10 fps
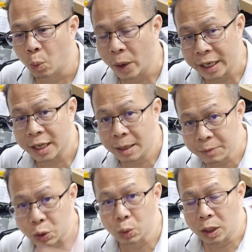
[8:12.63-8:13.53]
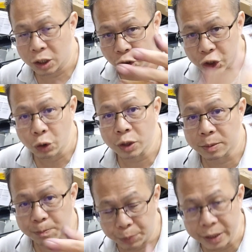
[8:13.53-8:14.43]
when it comes to a
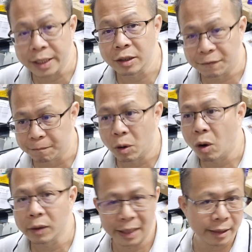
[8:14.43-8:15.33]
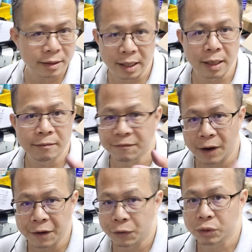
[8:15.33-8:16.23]
continuous printing of more, like say
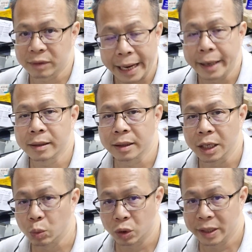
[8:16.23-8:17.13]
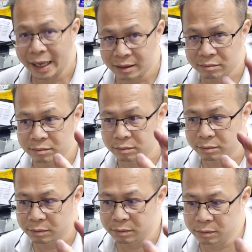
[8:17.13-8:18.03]
5 or 10, it will get
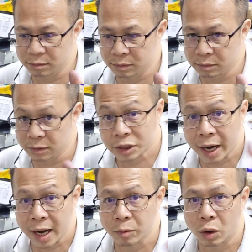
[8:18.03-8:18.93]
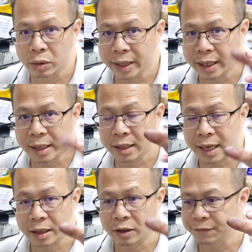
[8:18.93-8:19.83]
jam or get any
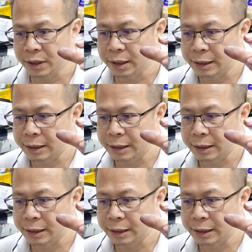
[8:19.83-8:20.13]
kind of